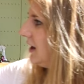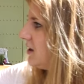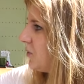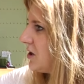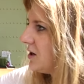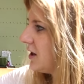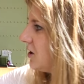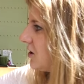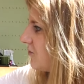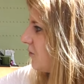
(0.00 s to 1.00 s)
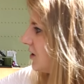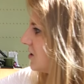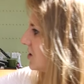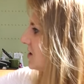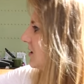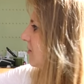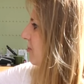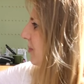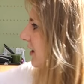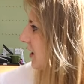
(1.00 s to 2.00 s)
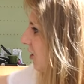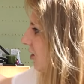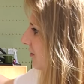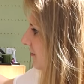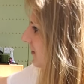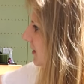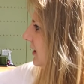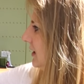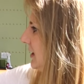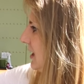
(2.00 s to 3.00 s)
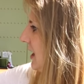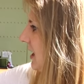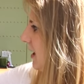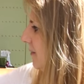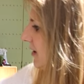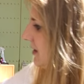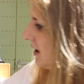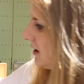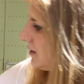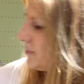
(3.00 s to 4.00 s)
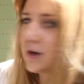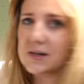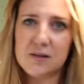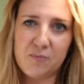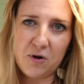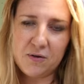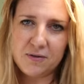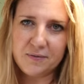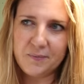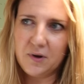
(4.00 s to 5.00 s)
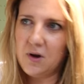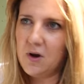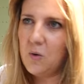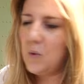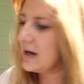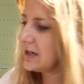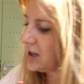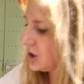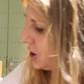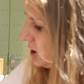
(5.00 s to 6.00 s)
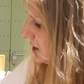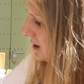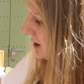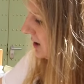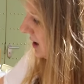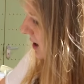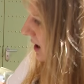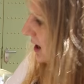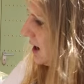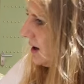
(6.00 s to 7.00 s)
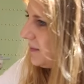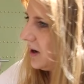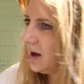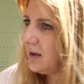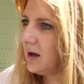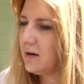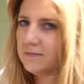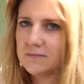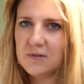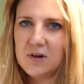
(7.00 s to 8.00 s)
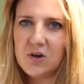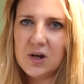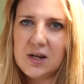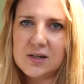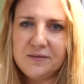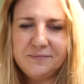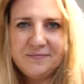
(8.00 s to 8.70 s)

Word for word: And when you like the look of one, you just pluck it off and then put it into the broth, wait until it's cooked, and then you can eat.